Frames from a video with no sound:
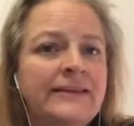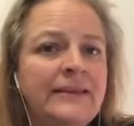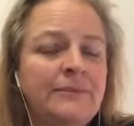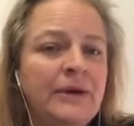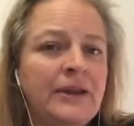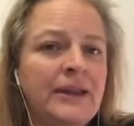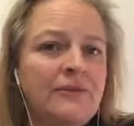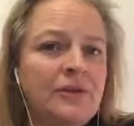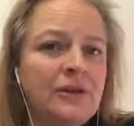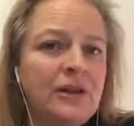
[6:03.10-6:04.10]
deeper
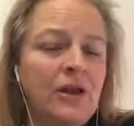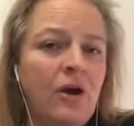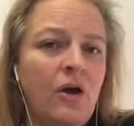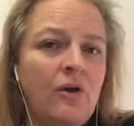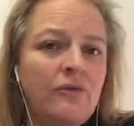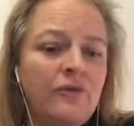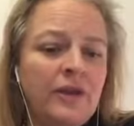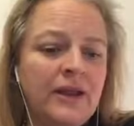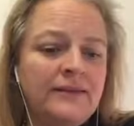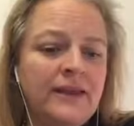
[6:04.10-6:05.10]
level of
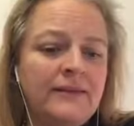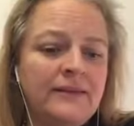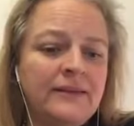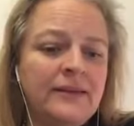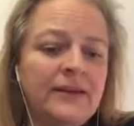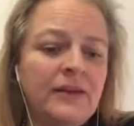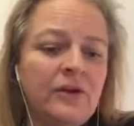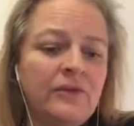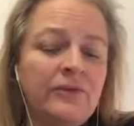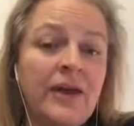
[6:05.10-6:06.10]
density of